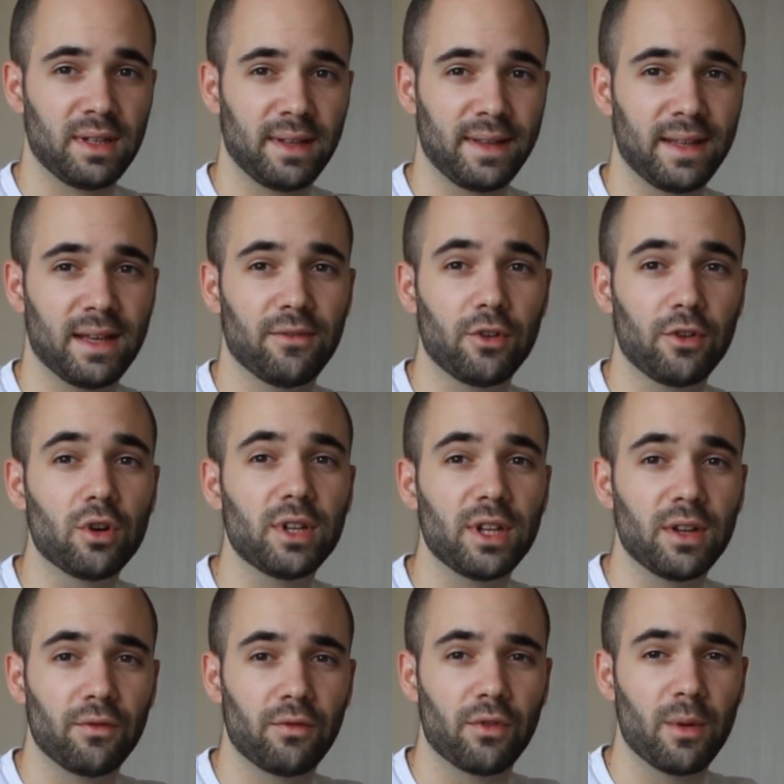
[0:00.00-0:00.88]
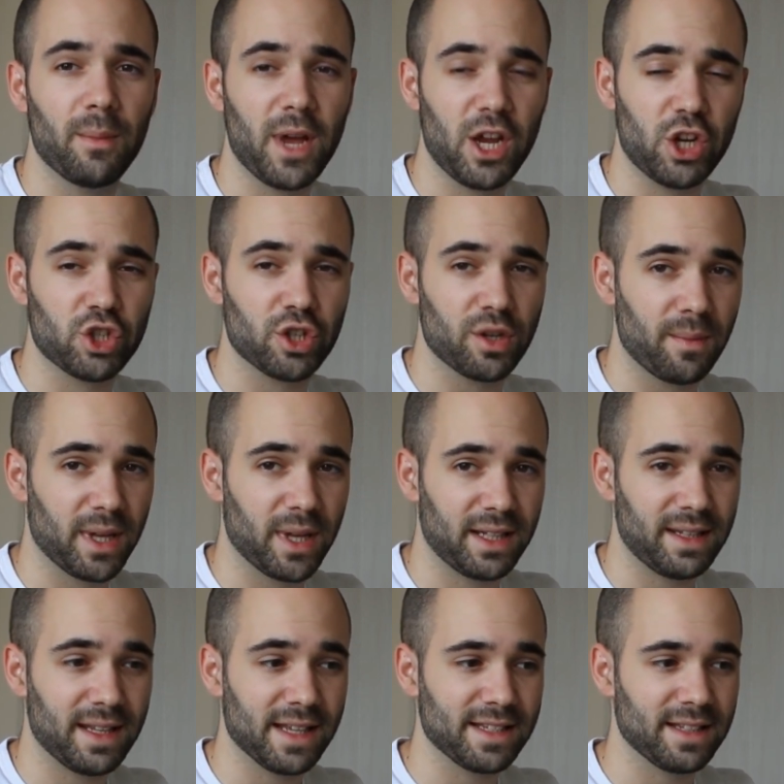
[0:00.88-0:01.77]
give good information,
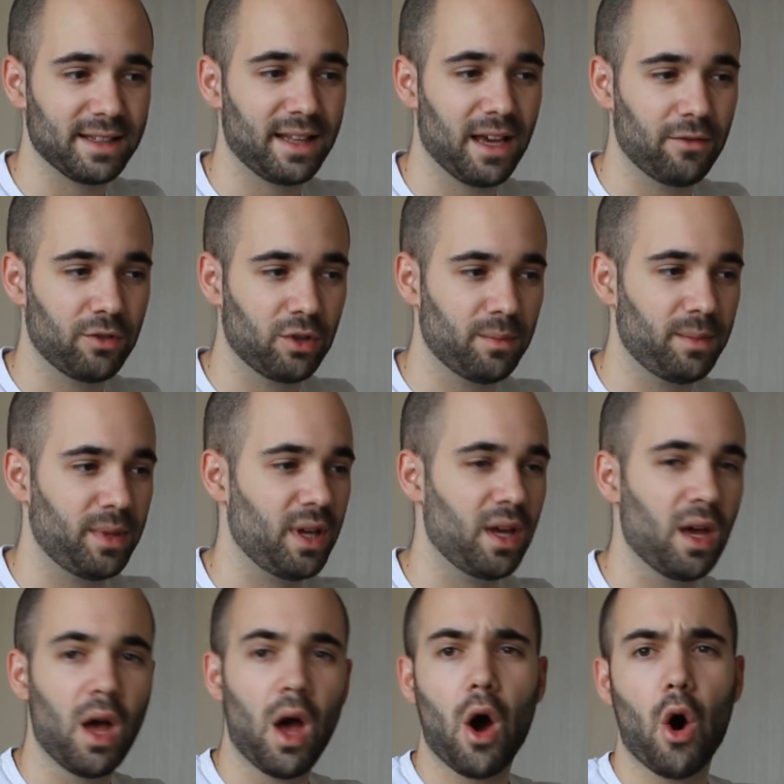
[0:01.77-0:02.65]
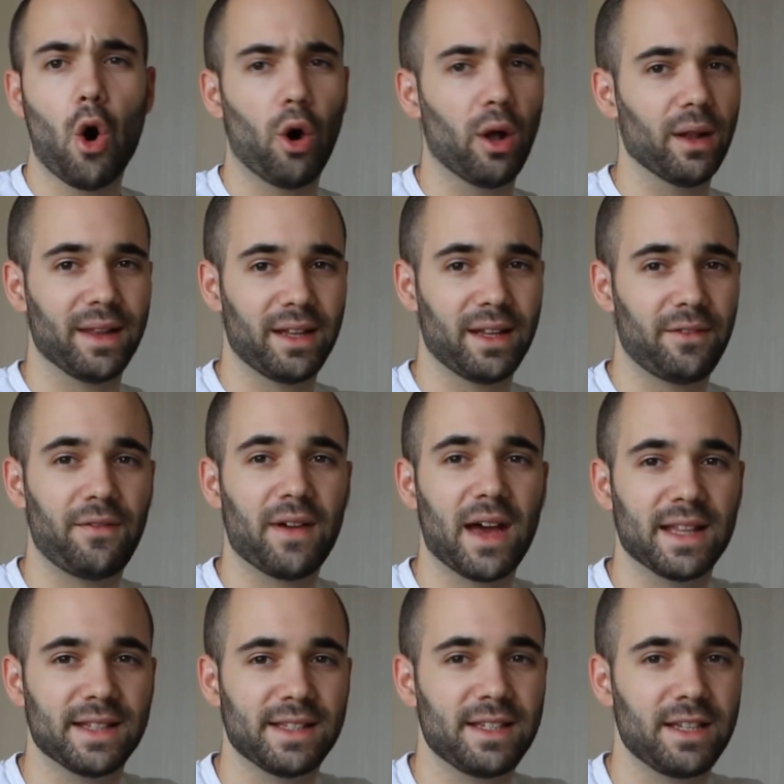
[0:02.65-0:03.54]
but it doesn't have to be all that
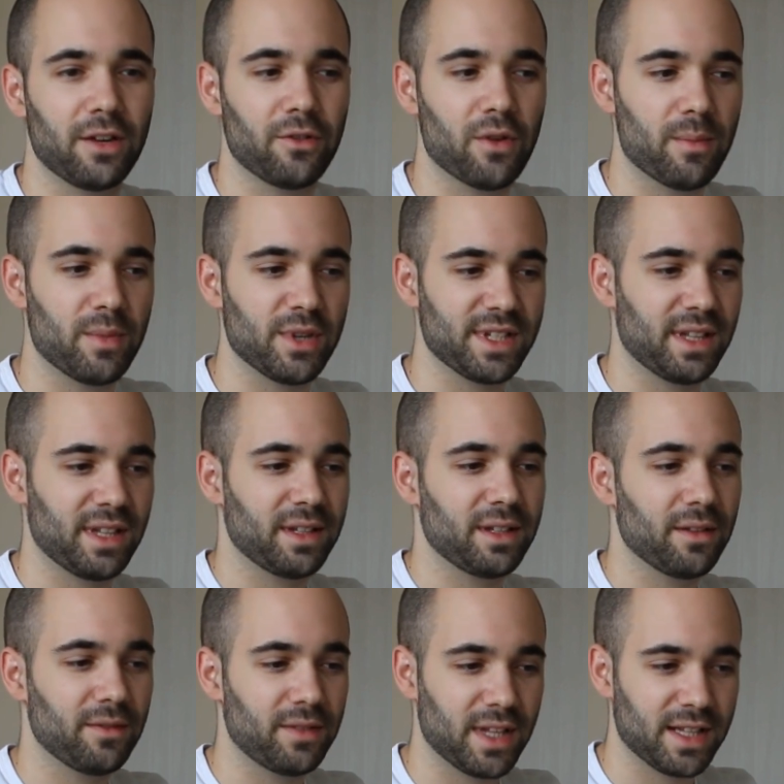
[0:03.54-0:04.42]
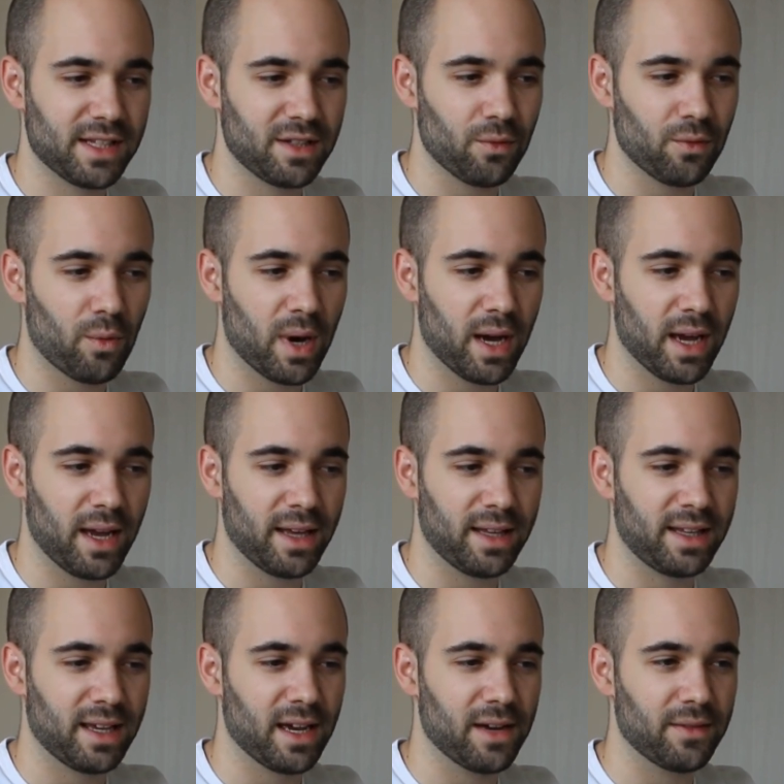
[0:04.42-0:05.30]
fancy and representative. That's why I
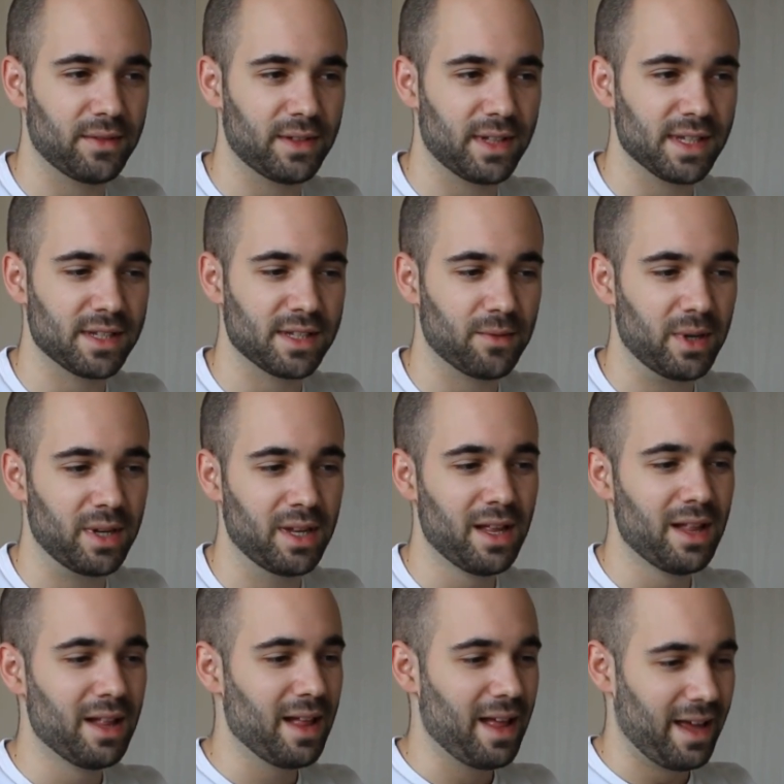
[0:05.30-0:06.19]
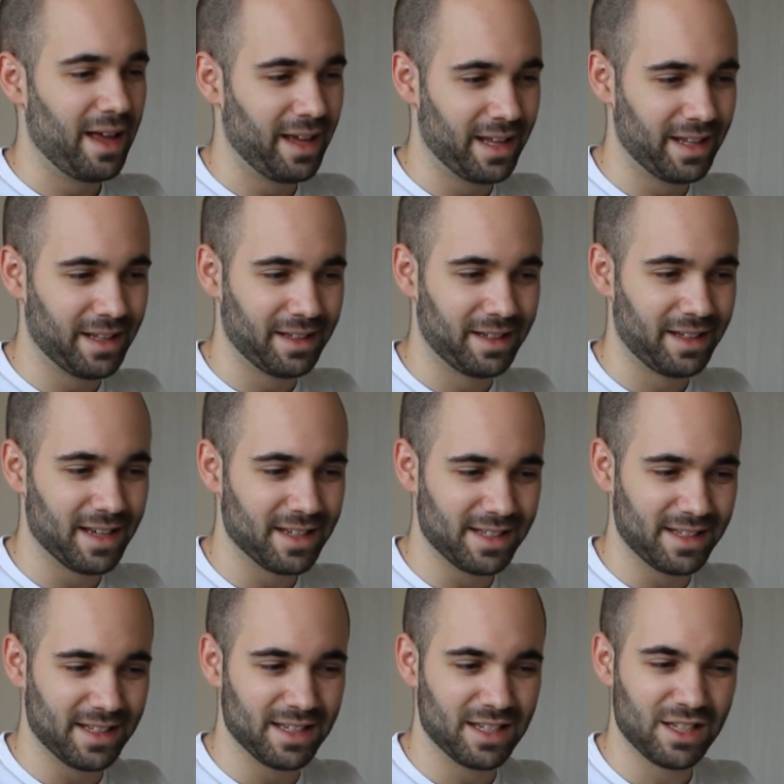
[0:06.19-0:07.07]
have this one, and it
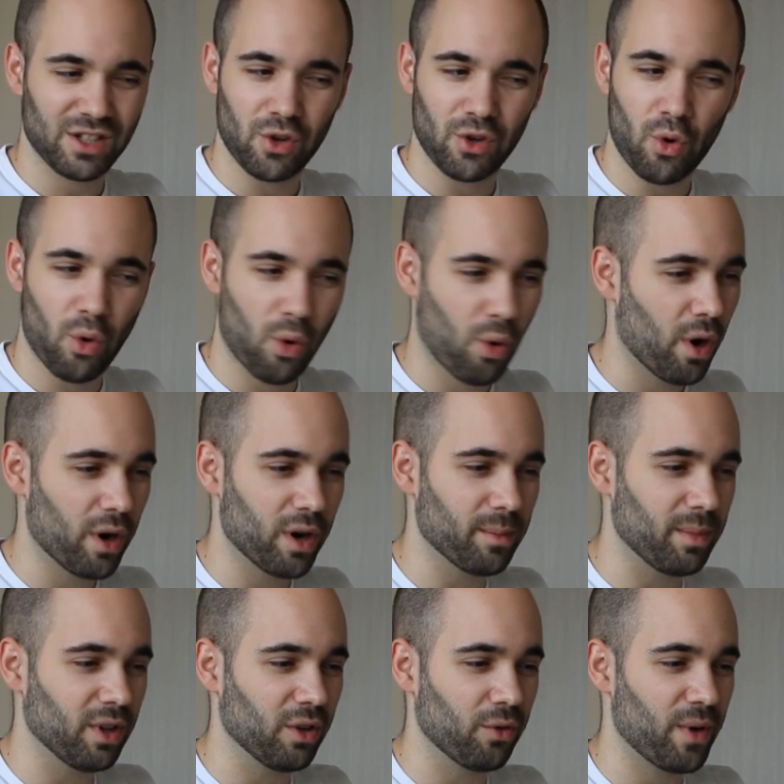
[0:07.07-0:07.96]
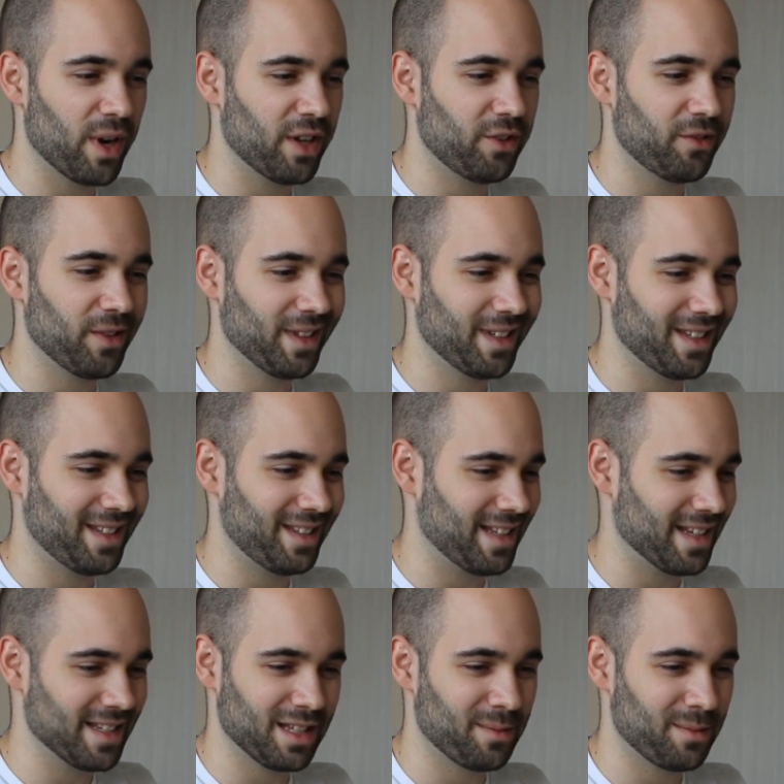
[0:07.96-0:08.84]
has this horrible rendering that
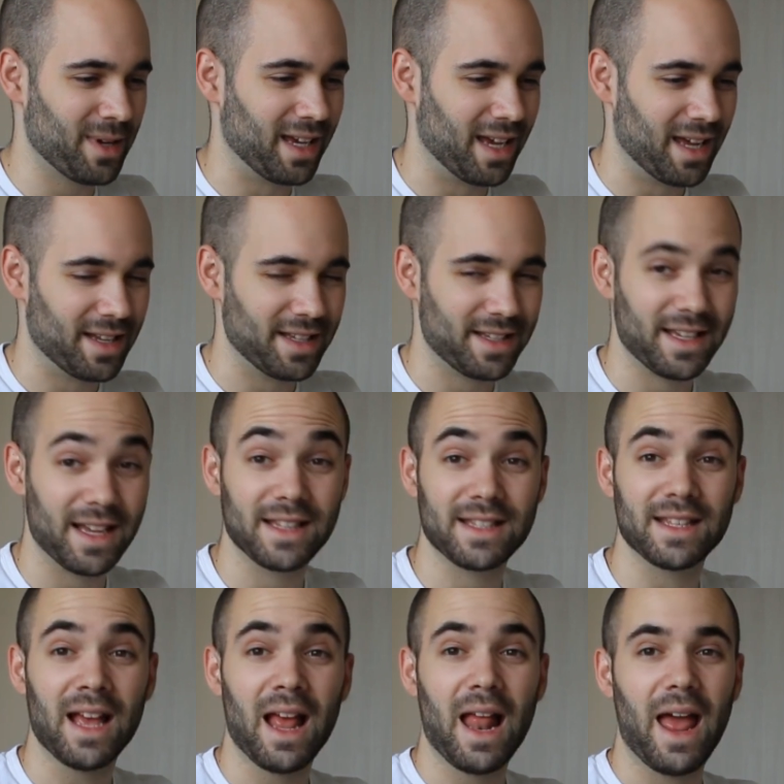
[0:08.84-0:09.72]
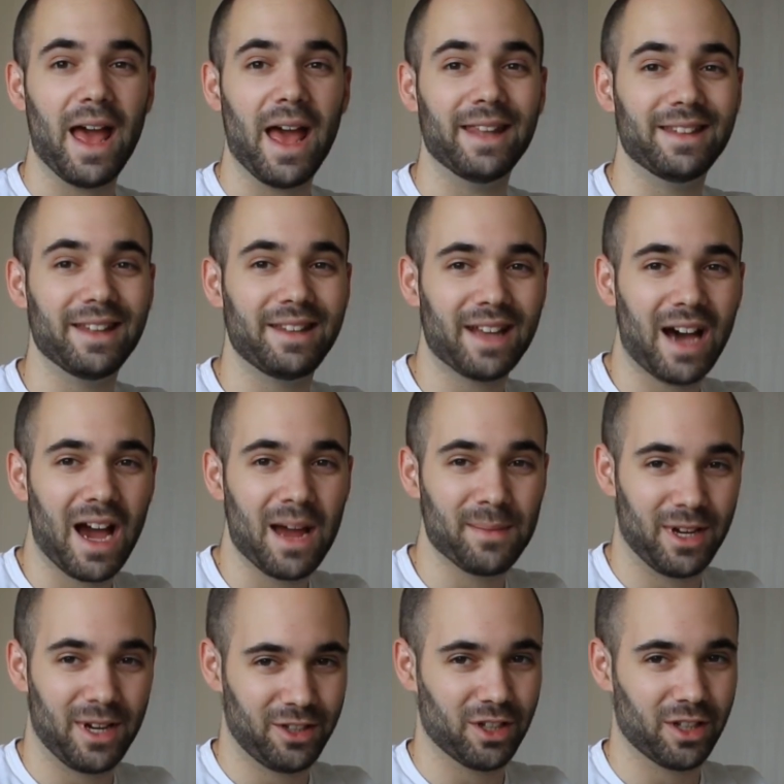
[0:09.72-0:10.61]
doesn't make any sense. At the
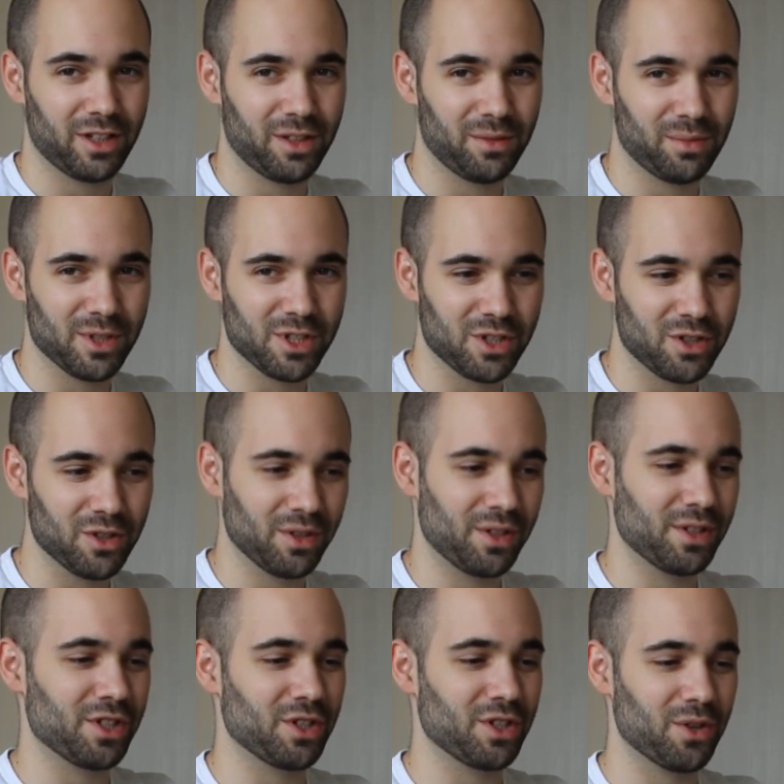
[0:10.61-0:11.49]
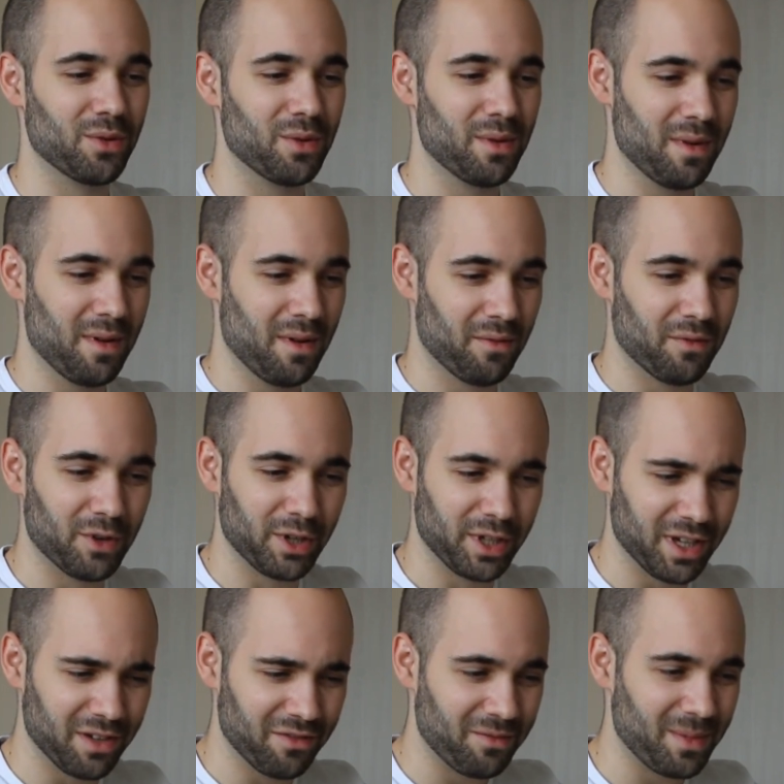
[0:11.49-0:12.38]
time I thought it was good, so
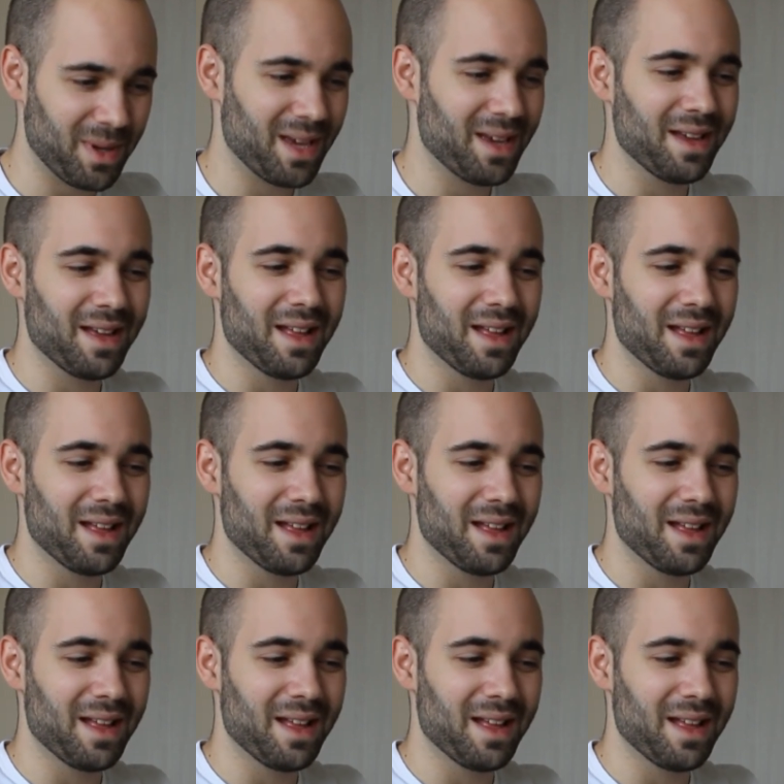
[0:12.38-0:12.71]
forgive me